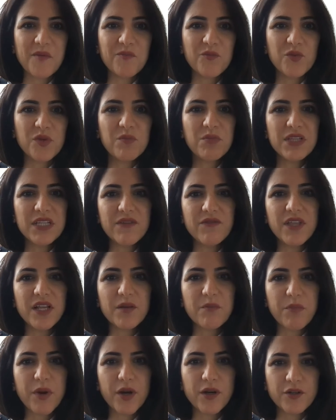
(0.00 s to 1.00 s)
We believe
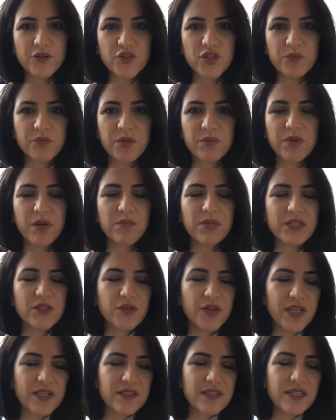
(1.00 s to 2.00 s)
that in partnership with public
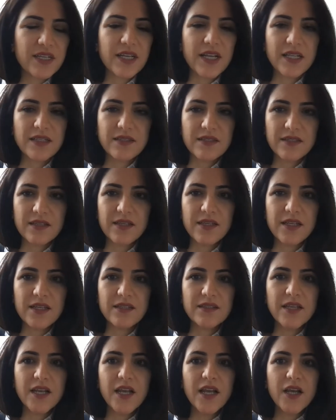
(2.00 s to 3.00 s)
transit and
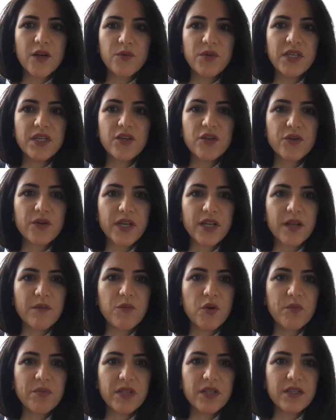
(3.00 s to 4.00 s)
cities, we can create a
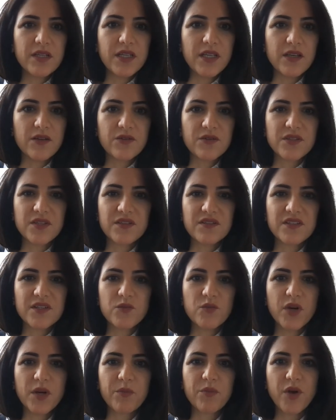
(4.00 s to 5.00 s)
mobility
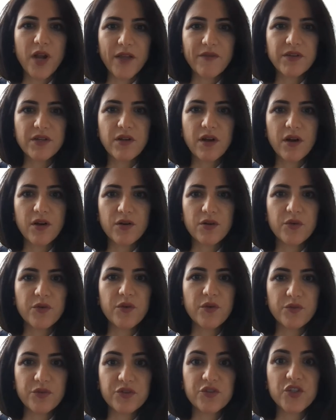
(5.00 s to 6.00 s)
ecosystem where private
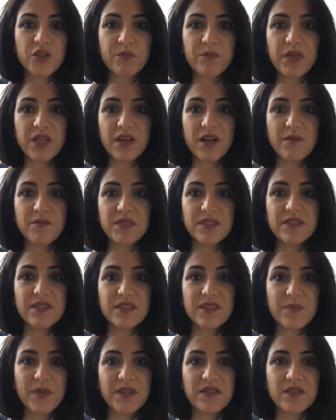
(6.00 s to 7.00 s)
car ownership becomes
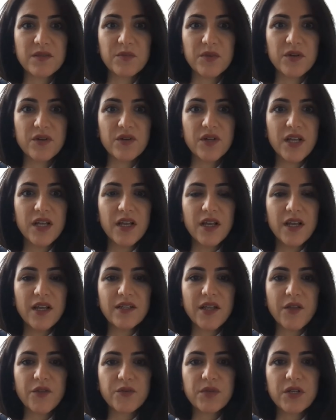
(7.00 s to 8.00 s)
dispensable.
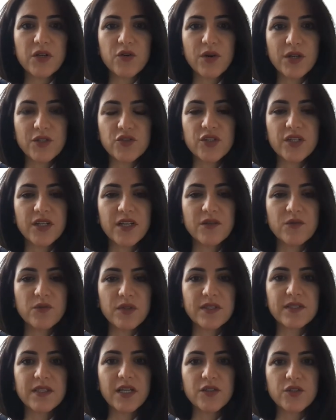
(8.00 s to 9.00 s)
Now, the real question
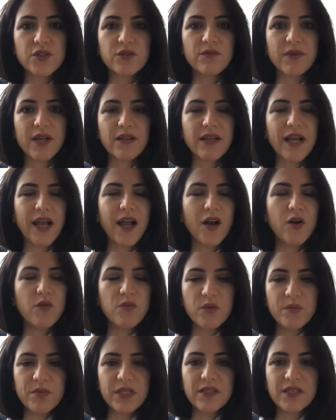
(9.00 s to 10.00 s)
will center around how
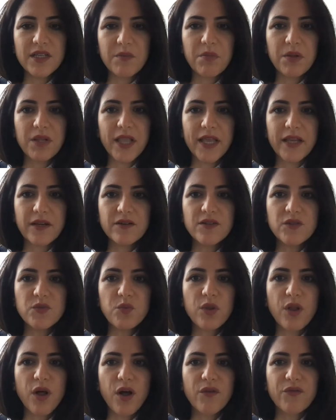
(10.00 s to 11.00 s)
mobility players
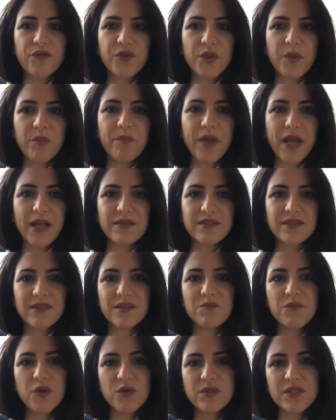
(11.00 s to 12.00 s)
will offer the best
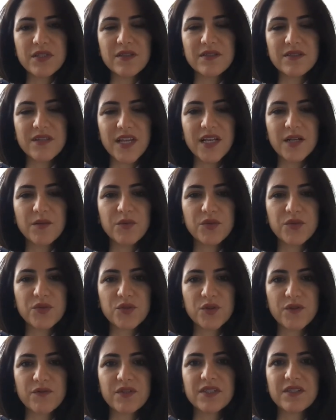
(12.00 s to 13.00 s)
and most sustainable
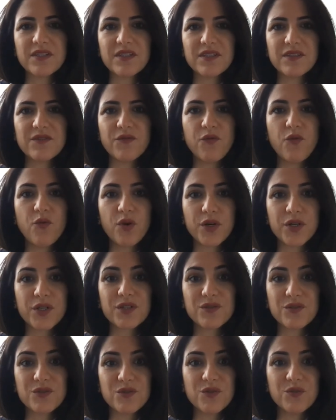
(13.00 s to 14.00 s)
services for
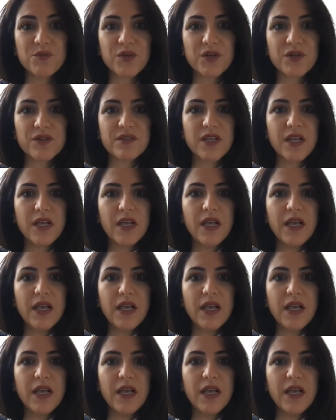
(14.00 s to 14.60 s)
consumers.